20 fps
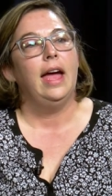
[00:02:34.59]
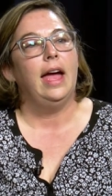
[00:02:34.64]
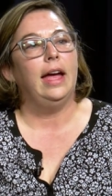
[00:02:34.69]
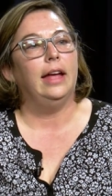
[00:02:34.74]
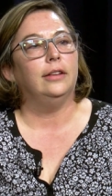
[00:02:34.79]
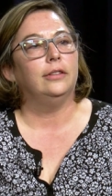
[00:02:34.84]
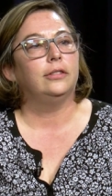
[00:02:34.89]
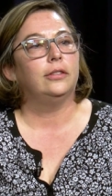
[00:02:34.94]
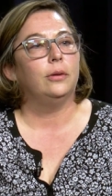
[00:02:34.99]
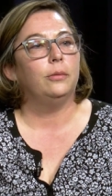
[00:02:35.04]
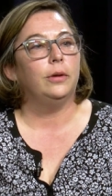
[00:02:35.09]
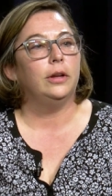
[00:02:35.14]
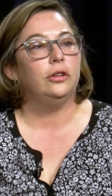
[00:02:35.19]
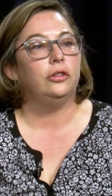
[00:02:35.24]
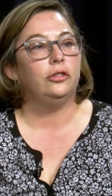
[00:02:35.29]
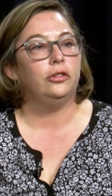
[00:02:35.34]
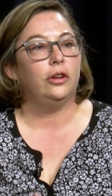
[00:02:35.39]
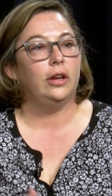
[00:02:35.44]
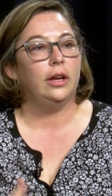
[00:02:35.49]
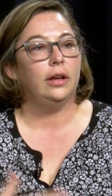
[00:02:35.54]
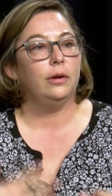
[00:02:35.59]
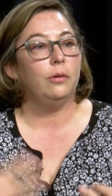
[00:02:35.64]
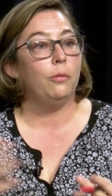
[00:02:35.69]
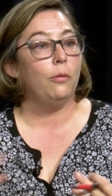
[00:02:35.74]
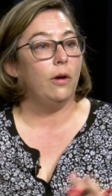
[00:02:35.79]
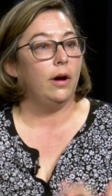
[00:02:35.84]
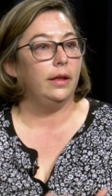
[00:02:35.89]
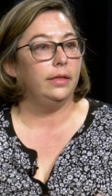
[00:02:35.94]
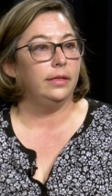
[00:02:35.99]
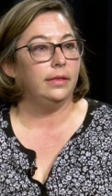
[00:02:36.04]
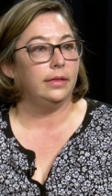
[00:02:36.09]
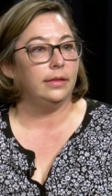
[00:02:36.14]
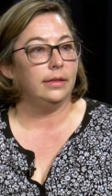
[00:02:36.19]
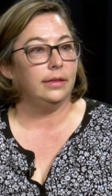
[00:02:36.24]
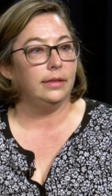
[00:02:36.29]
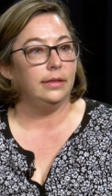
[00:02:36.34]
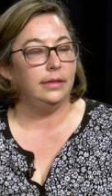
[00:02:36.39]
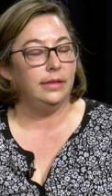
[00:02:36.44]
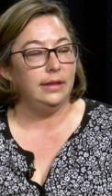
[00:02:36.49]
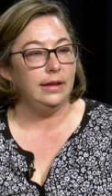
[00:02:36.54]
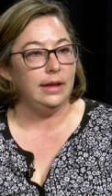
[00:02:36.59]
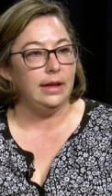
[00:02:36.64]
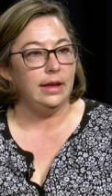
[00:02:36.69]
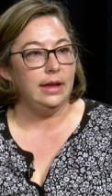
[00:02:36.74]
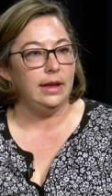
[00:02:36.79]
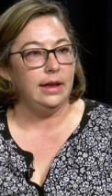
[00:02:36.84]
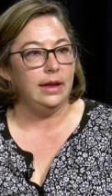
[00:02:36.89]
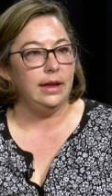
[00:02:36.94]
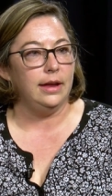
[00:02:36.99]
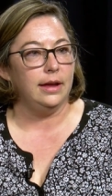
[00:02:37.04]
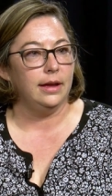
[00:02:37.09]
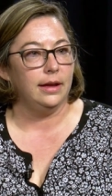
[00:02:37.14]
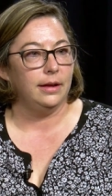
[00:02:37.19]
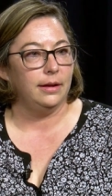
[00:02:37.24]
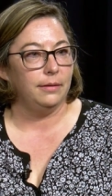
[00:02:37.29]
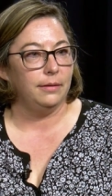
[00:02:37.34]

and so when Jig won the